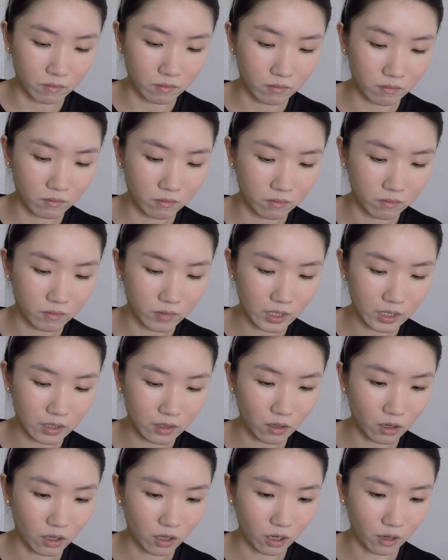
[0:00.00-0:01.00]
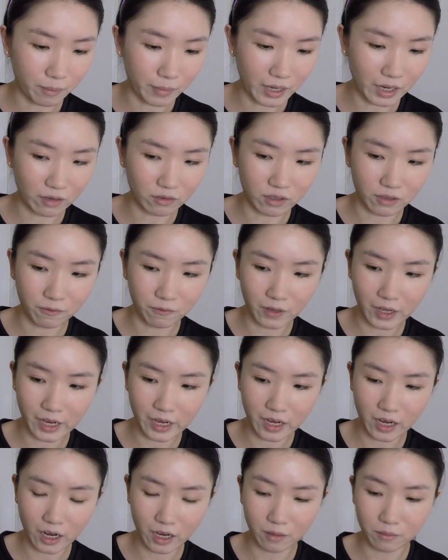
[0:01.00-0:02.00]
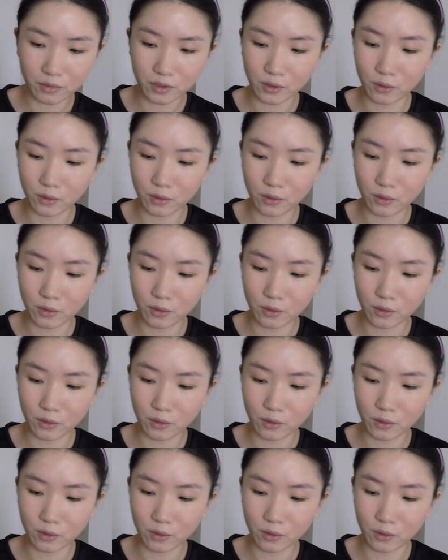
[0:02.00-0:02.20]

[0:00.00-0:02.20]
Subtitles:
There's not a lot of powder flying up,